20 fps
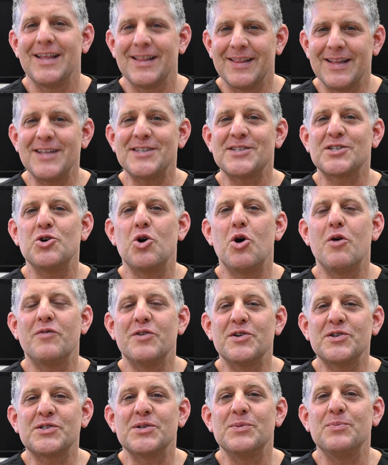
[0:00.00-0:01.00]
let's go
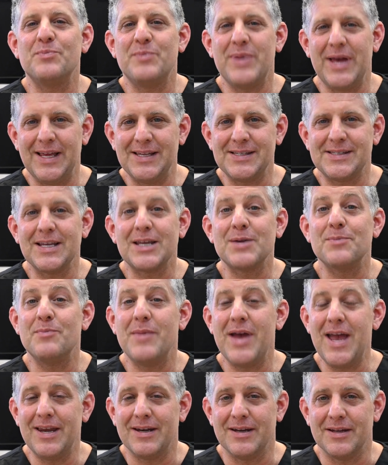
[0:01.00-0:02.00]
over some basic
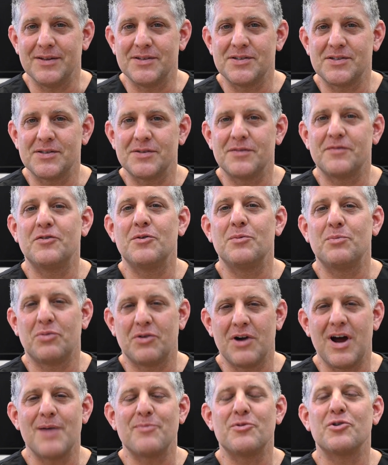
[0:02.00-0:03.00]
maintenance for
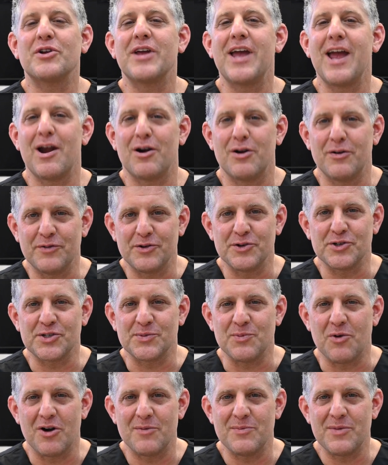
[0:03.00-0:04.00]
proper care of your
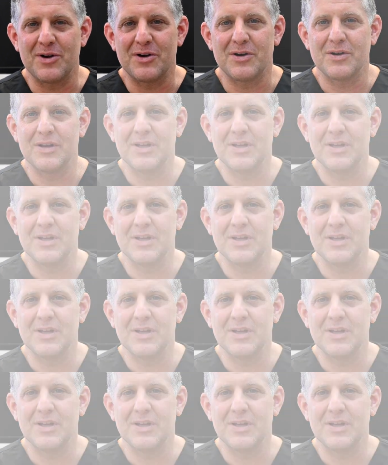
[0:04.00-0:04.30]
SmartMirror.